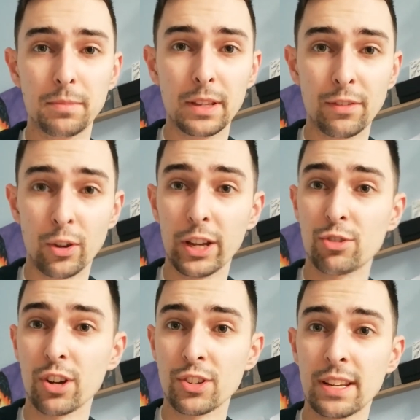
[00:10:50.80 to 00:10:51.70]
If you're
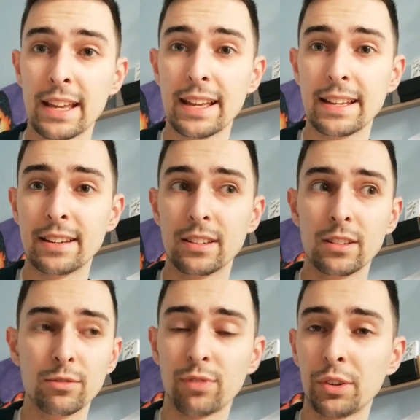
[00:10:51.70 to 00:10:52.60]
interested in
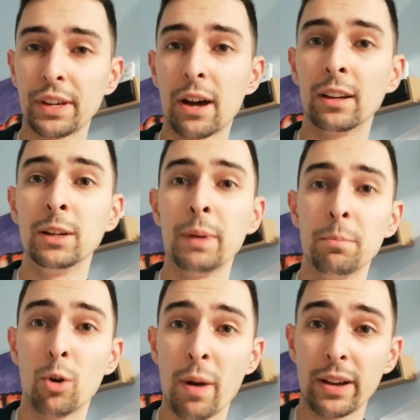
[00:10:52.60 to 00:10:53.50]
finding out a little bit
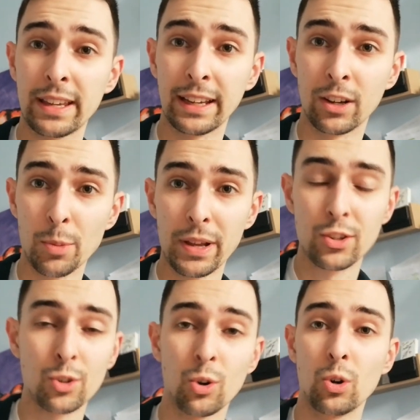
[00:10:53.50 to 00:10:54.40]
more about Kier
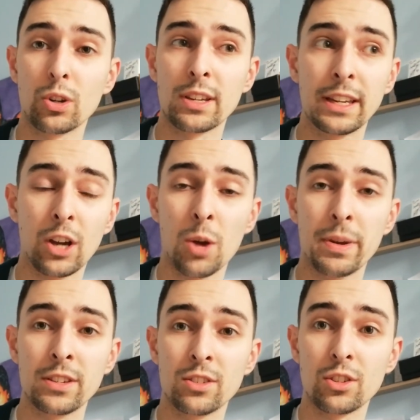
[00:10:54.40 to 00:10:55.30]
Gomes or Kier
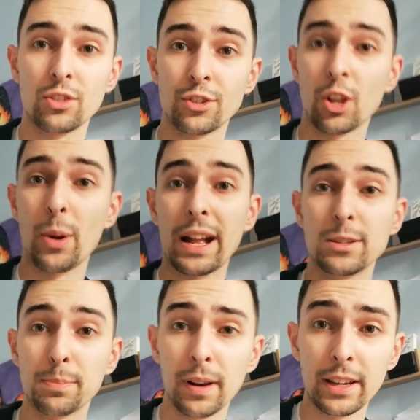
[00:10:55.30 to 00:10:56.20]
Gomes Slow Hands
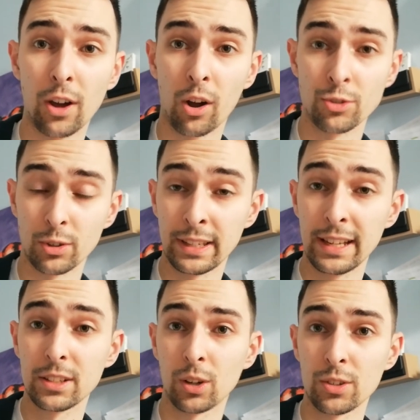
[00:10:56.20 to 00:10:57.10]
playing cards on
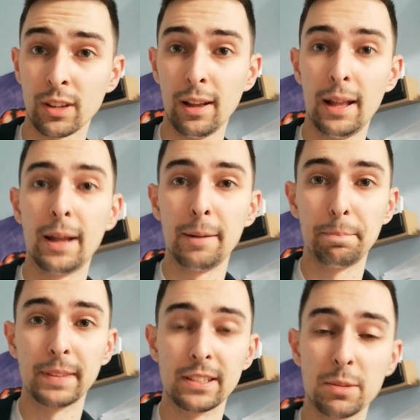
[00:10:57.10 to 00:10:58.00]
Kickstarter,
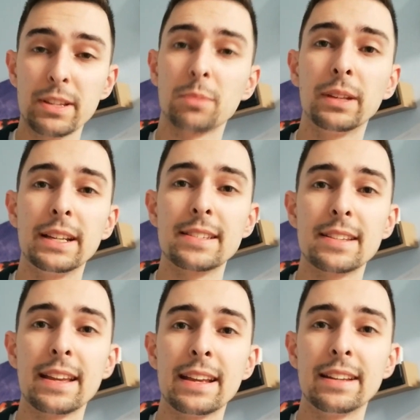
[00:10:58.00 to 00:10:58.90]
there's going to be some
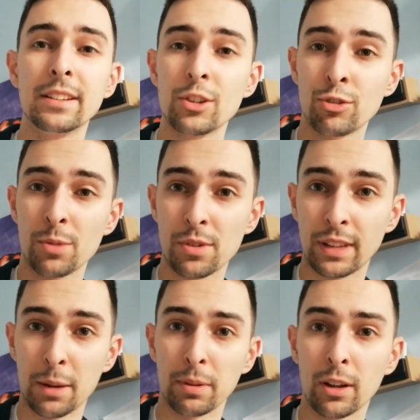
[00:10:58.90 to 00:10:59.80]
links in the description
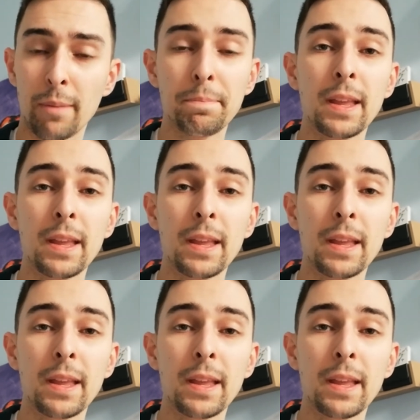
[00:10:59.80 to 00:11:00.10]
down below.